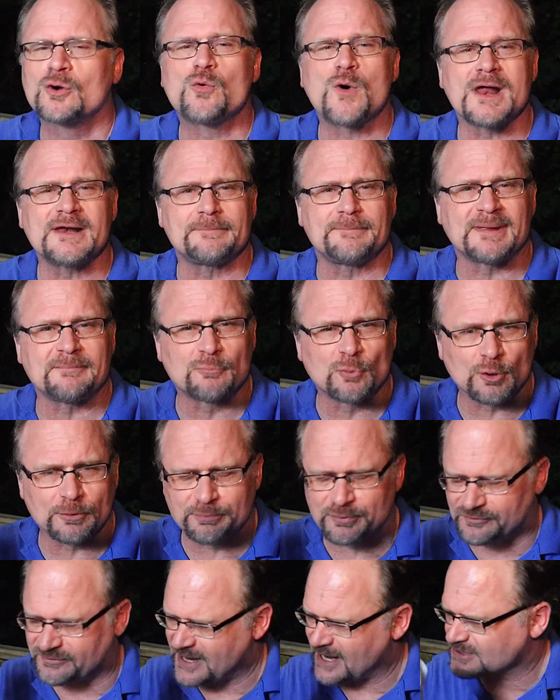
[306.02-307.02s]
quite a bit more
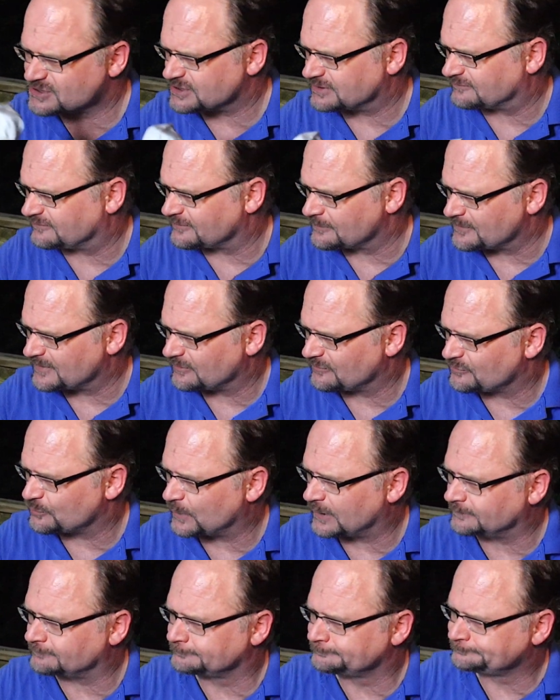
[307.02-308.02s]
protection from this
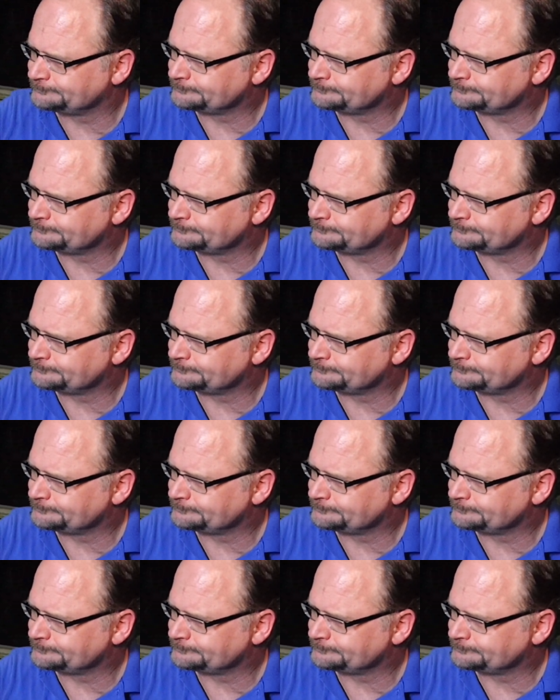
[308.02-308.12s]
one.